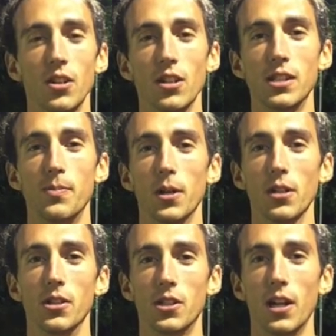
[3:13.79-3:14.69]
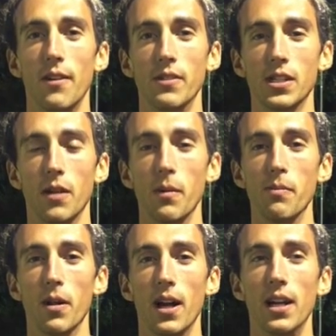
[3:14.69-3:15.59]
an honour to put on a shirt every time I
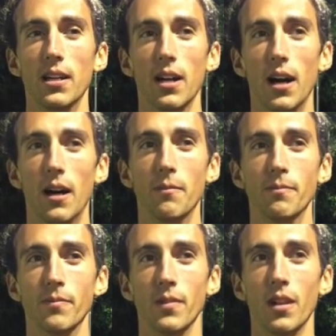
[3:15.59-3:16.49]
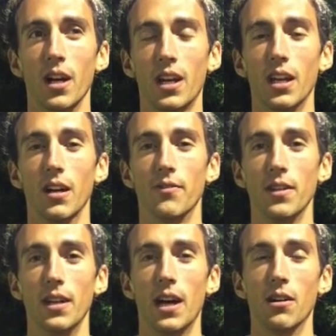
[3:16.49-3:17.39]
play. Lucky enough
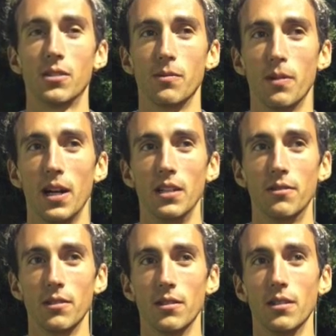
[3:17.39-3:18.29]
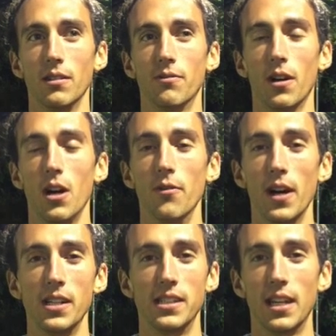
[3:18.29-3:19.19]
now to play for over
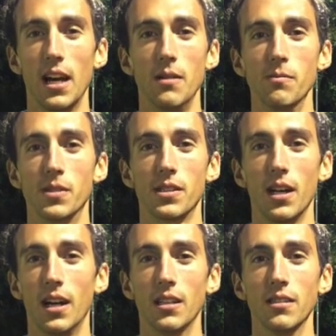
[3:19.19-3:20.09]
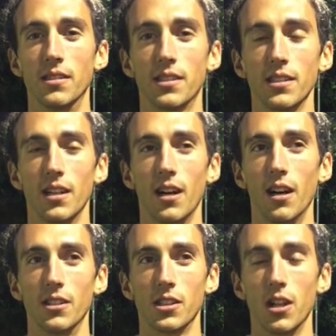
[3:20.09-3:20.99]
80 games, and
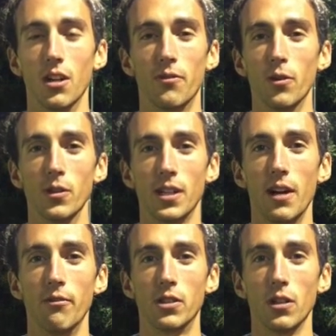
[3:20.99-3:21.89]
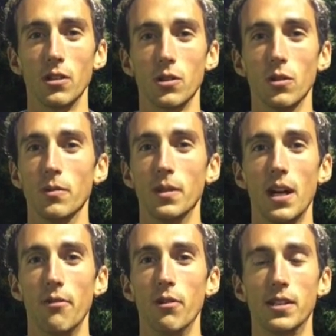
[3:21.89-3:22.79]
I just look forward to every tournament,
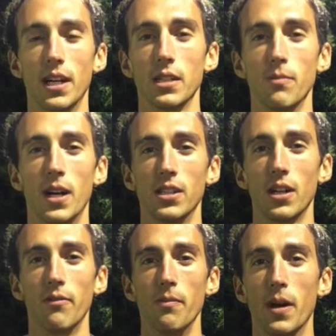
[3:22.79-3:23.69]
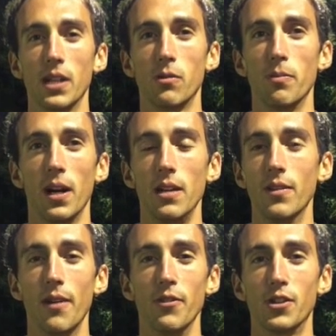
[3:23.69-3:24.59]
every test match, every match, play,
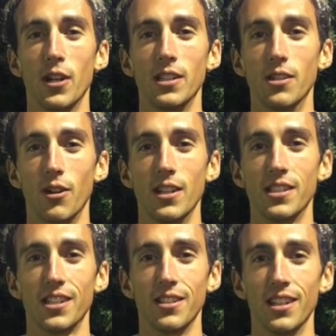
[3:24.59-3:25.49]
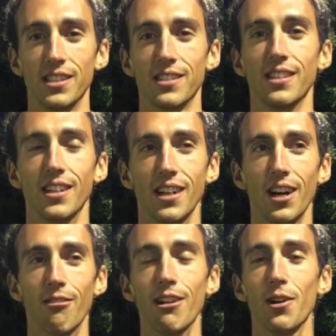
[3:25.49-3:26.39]
even every training session. That's
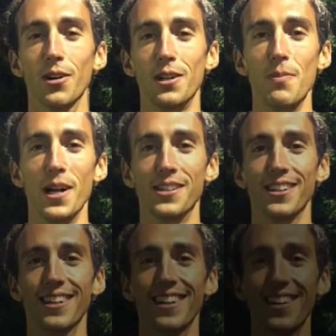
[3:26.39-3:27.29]
a real hockey badger.